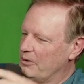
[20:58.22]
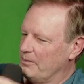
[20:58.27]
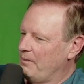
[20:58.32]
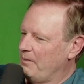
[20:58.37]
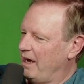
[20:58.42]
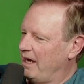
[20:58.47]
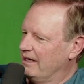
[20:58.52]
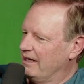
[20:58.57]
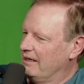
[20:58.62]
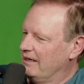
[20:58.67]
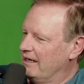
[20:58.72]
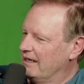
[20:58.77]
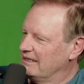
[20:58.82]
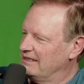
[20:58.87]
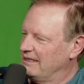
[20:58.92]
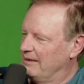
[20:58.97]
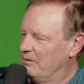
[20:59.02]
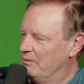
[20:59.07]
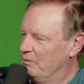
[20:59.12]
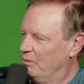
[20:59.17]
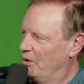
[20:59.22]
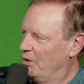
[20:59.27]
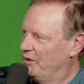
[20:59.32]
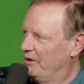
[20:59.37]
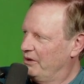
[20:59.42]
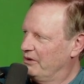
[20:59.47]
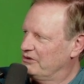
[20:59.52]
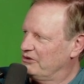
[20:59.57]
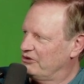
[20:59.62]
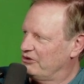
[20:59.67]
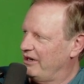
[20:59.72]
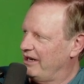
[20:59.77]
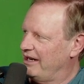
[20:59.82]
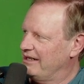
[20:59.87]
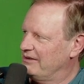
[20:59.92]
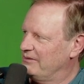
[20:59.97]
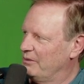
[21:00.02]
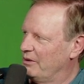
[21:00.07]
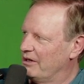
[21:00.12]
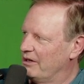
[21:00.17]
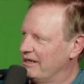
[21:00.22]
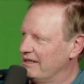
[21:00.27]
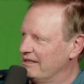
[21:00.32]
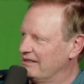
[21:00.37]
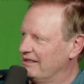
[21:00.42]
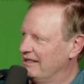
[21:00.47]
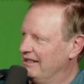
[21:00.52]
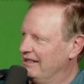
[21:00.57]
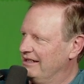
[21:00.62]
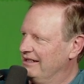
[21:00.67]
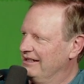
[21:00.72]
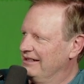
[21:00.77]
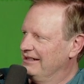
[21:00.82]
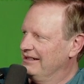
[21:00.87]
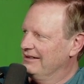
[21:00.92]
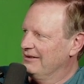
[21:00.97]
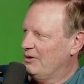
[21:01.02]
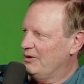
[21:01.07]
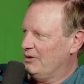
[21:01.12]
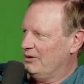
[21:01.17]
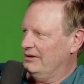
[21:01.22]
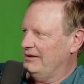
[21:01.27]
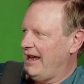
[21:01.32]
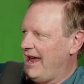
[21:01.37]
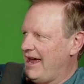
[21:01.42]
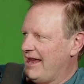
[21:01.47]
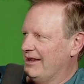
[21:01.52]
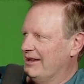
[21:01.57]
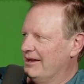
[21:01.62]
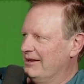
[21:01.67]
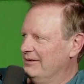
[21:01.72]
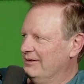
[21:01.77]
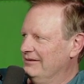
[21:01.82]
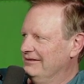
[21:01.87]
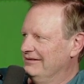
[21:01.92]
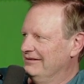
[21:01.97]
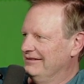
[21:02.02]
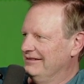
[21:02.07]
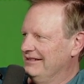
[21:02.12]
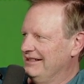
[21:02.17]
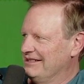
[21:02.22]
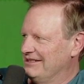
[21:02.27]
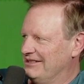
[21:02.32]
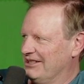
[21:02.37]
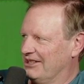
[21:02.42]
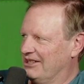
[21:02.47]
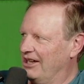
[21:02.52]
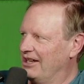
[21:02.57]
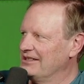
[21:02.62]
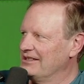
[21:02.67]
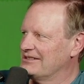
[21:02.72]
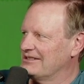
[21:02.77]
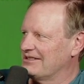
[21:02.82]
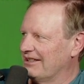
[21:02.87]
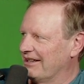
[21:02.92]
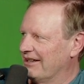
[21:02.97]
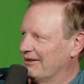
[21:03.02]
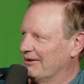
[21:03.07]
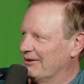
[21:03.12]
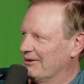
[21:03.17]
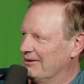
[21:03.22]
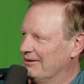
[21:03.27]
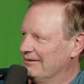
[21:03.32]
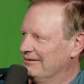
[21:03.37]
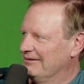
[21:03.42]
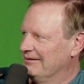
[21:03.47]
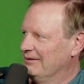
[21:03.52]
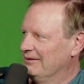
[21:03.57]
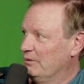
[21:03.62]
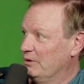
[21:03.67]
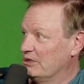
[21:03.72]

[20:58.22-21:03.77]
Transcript: might exhibit more of those traits, whereas Allen is the gunslinger, which